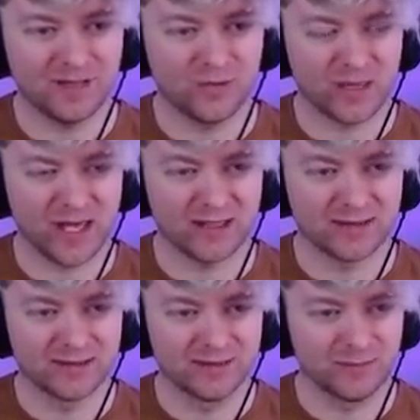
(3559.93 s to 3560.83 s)
Okay,
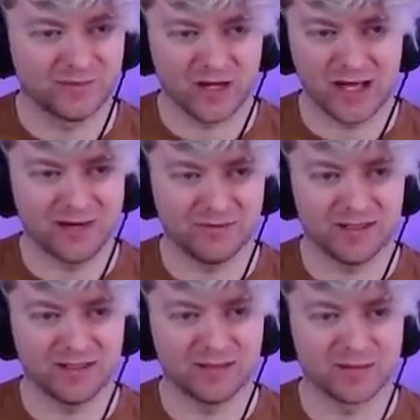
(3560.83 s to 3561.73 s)
we've got
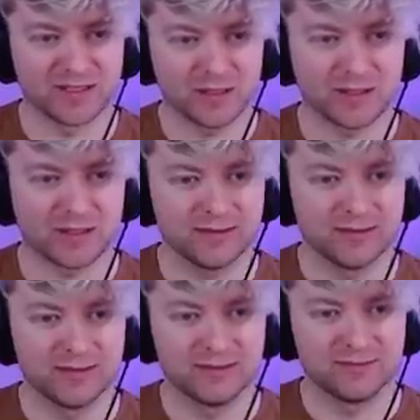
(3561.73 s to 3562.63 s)
everything in the position.
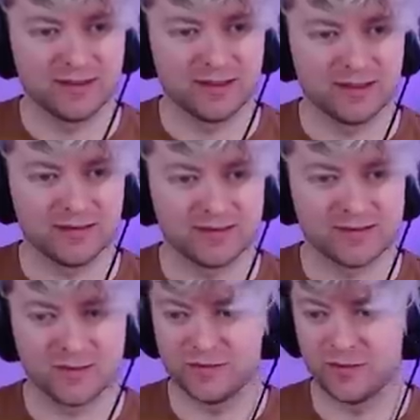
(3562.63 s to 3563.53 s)
Uh,
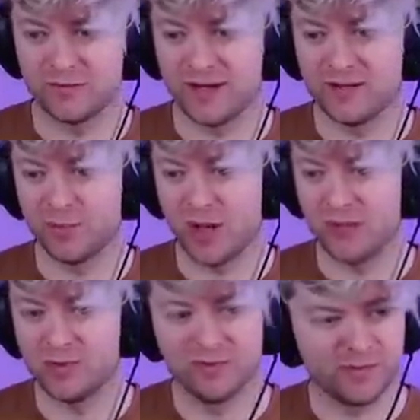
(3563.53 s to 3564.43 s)
let's go for a random
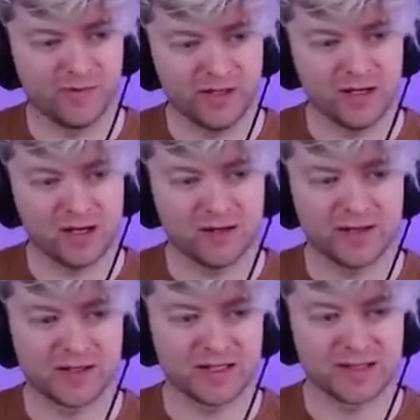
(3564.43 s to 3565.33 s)
pawn move. We've already got our
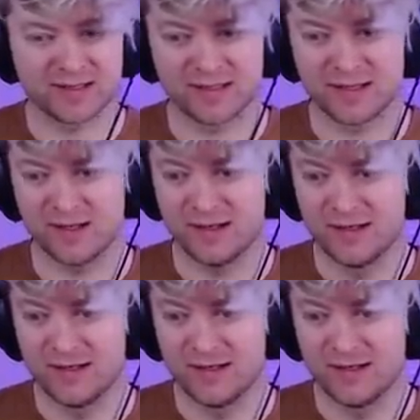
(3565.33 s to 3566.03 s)
h six in there.